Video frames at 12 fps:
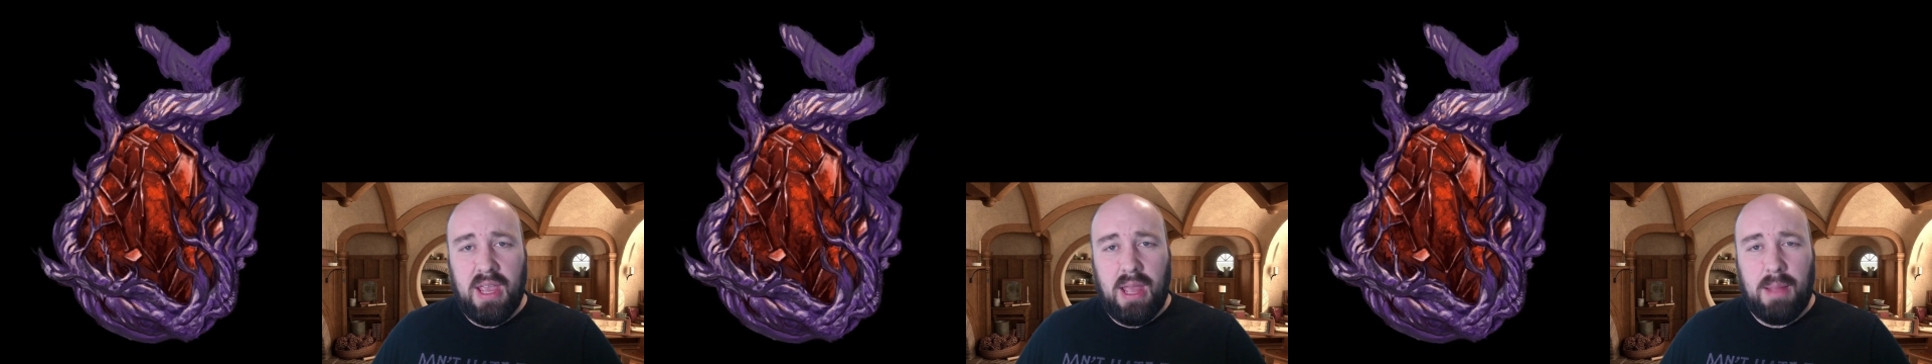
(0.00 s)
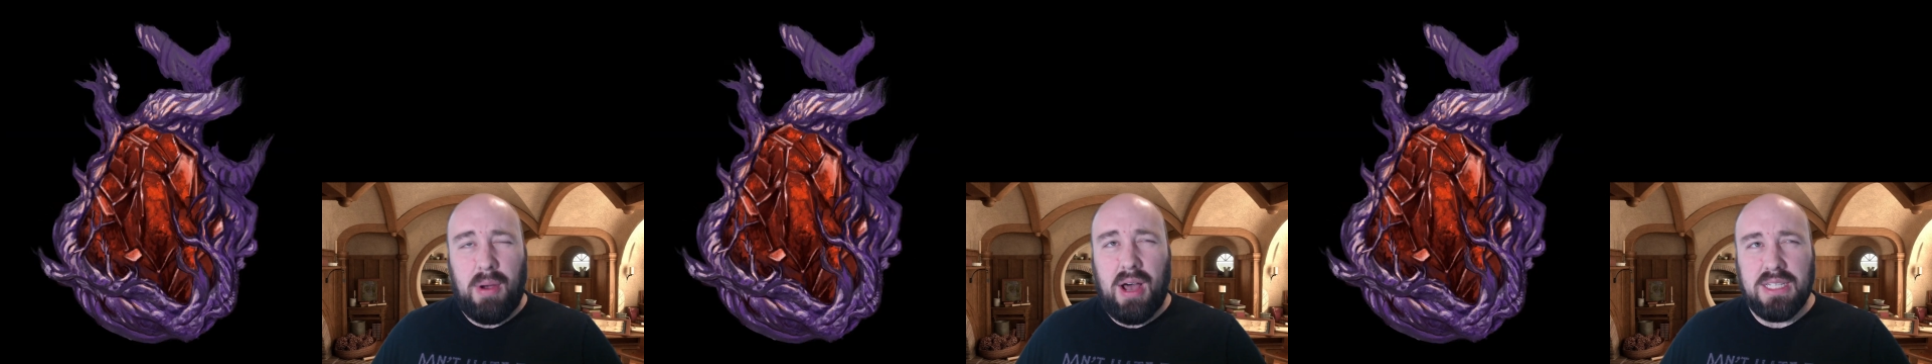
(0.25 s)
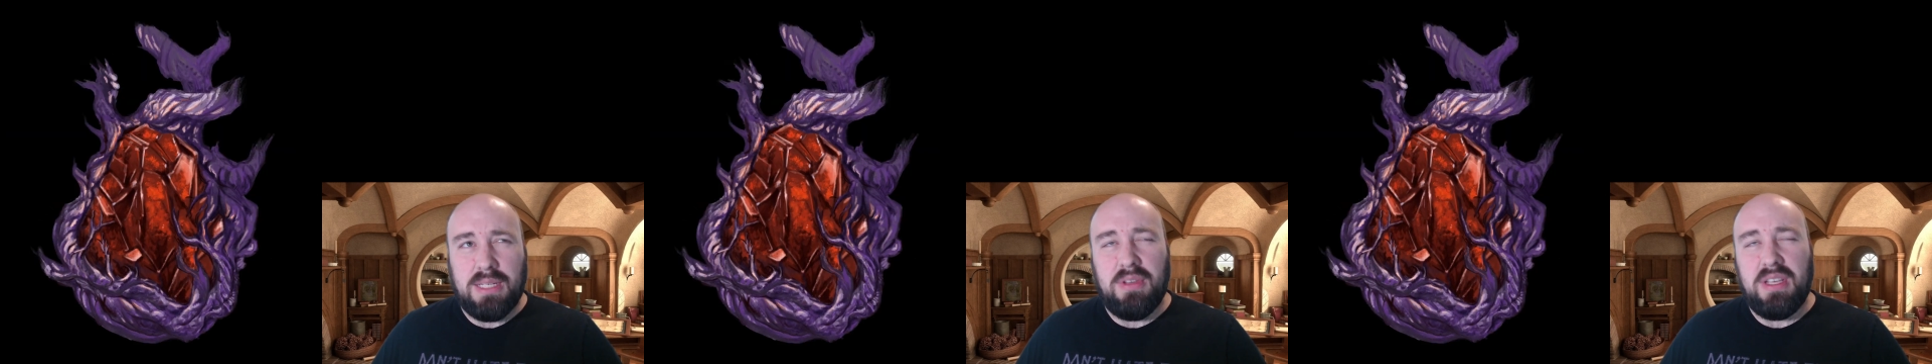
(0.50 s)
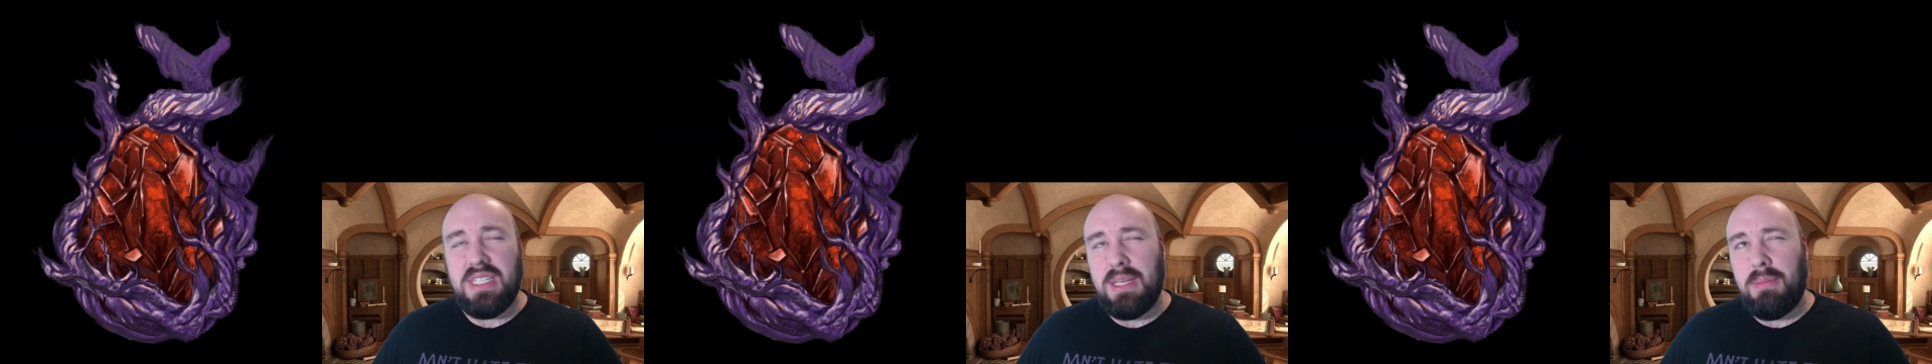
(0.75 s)
and
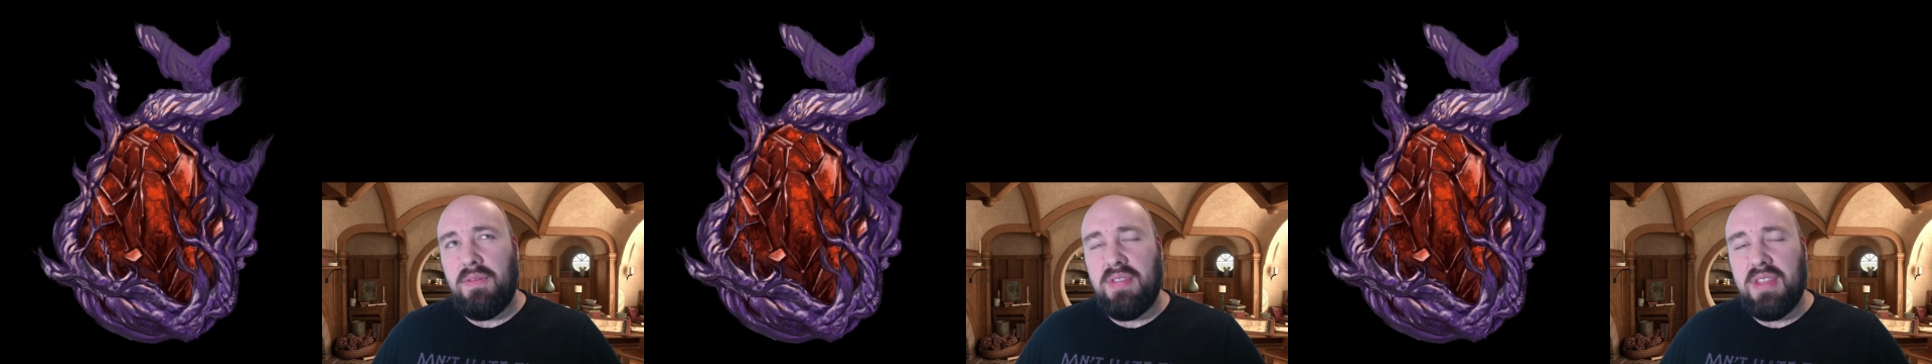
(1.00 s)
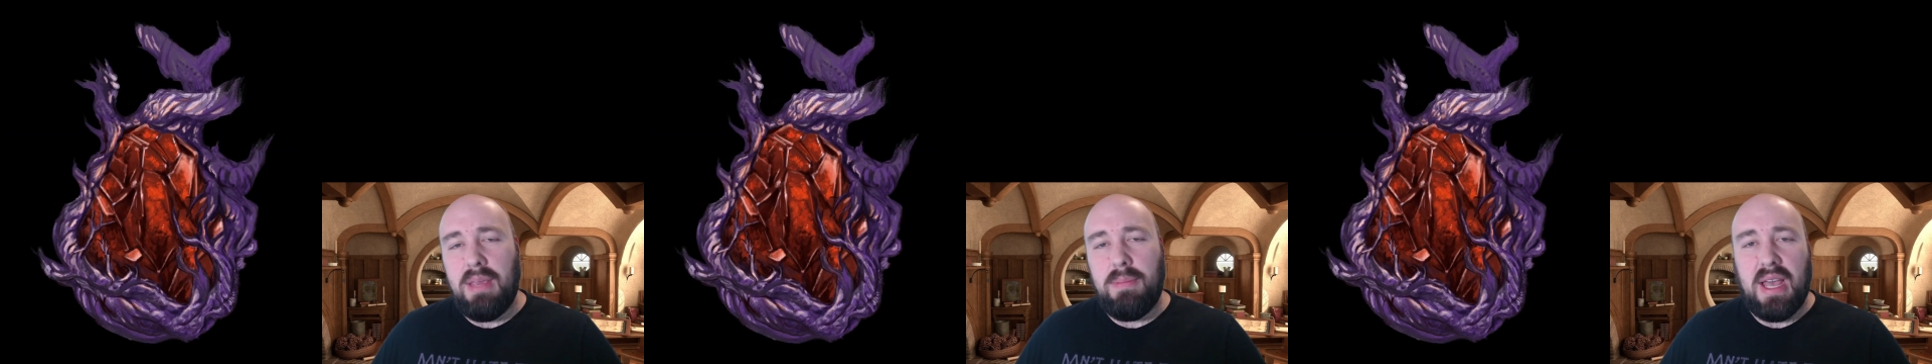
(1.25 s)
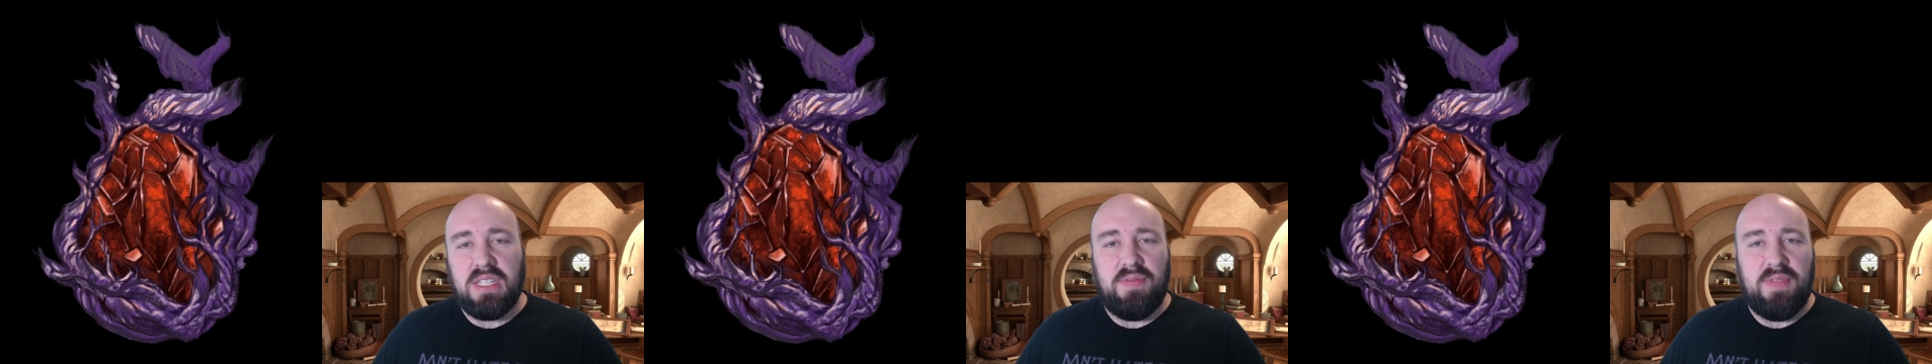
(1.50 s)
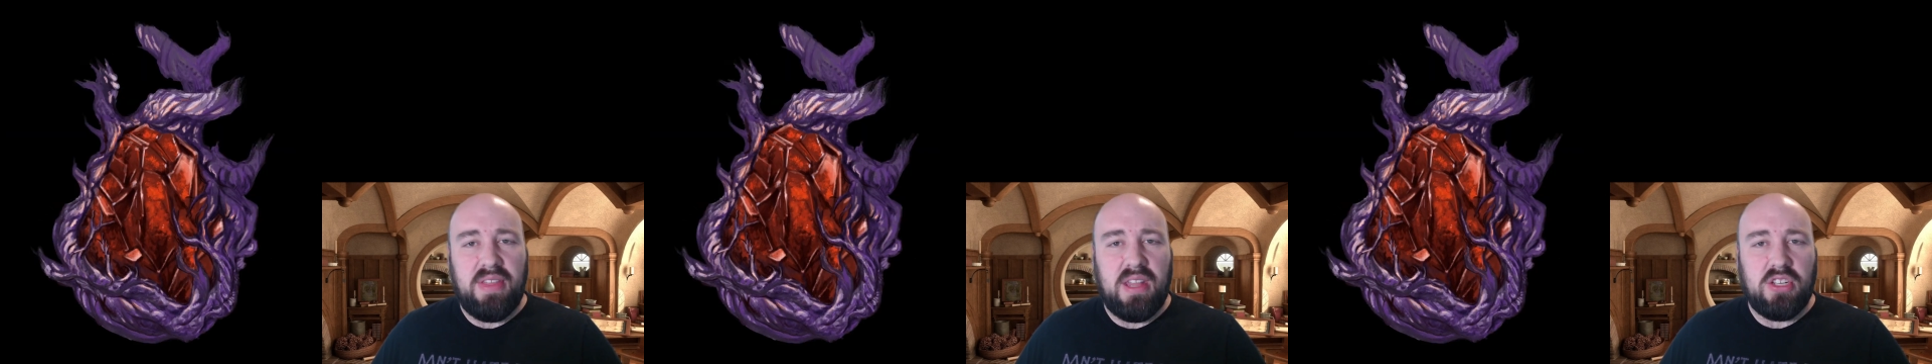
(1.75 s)
possibly some of the
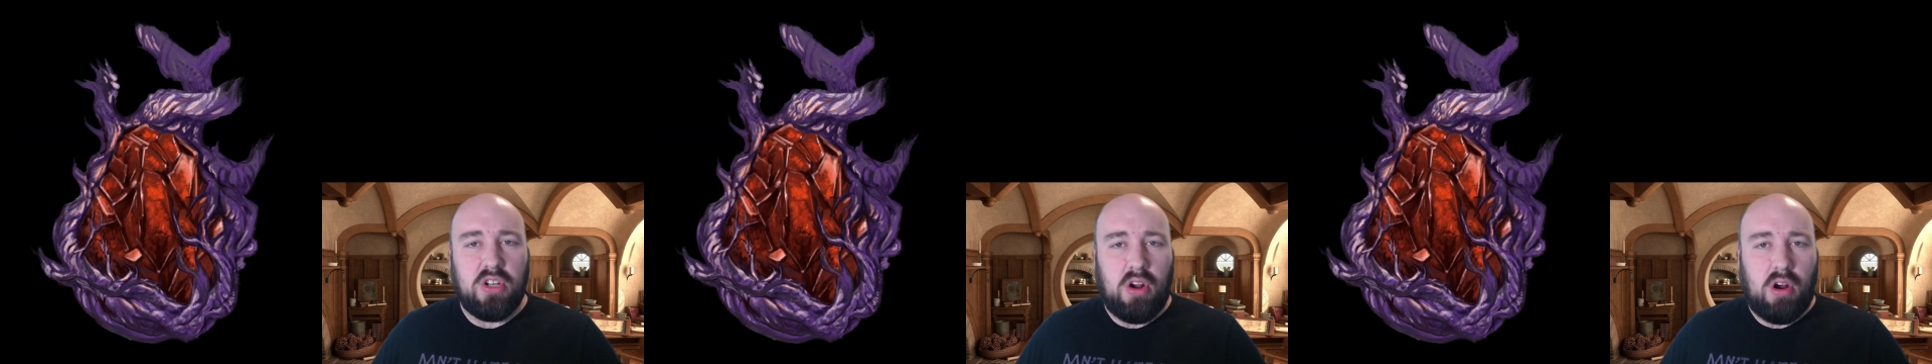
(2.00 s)
best 5th edition